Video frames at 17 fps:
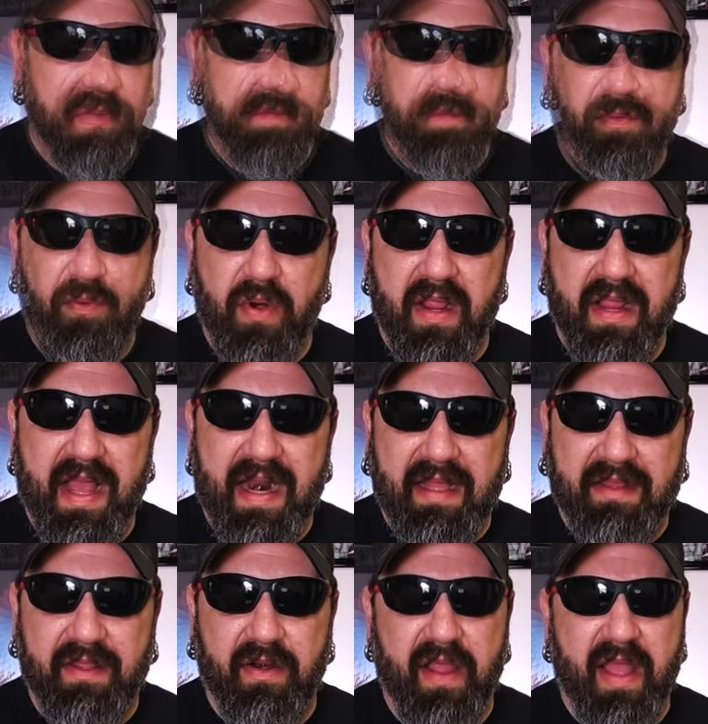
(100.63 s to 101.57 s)
And before I got
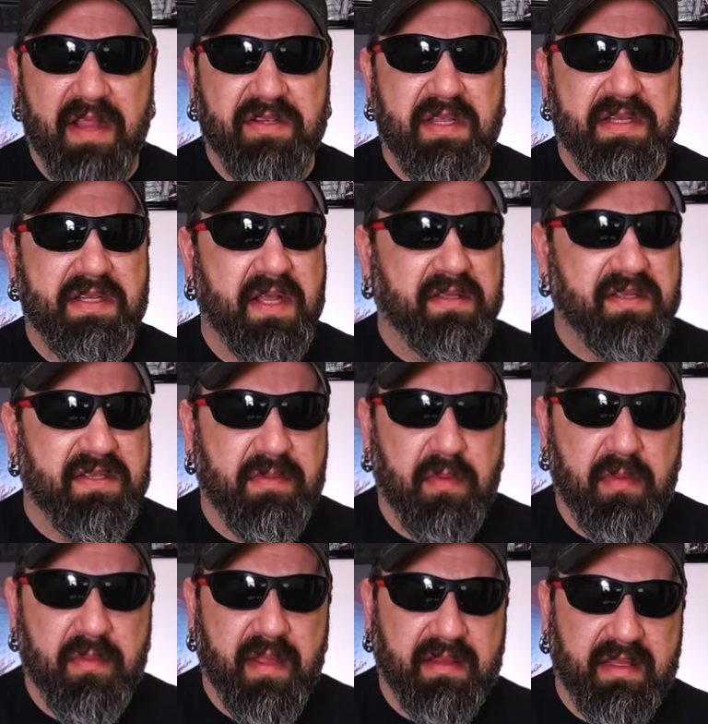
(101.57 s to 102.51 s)
out there, I actually talked to
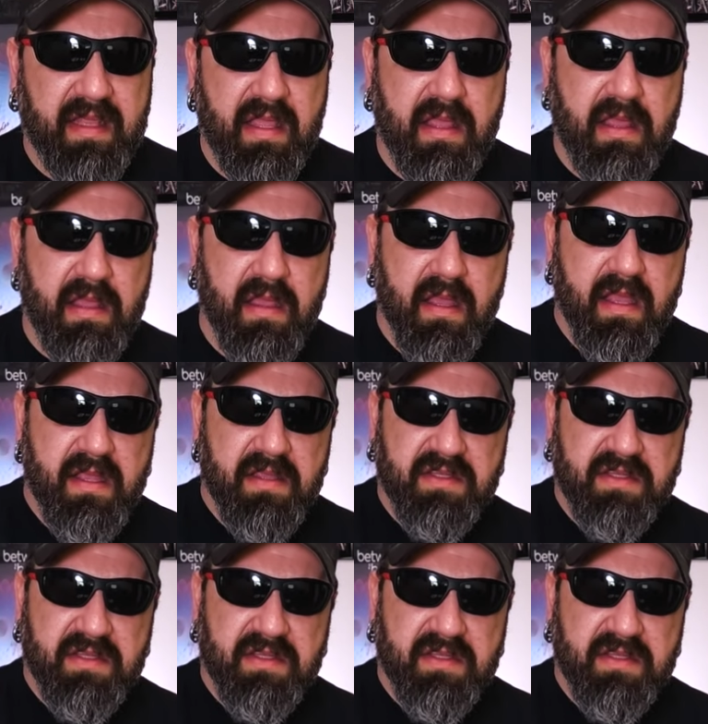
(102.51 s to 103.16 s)
someone about the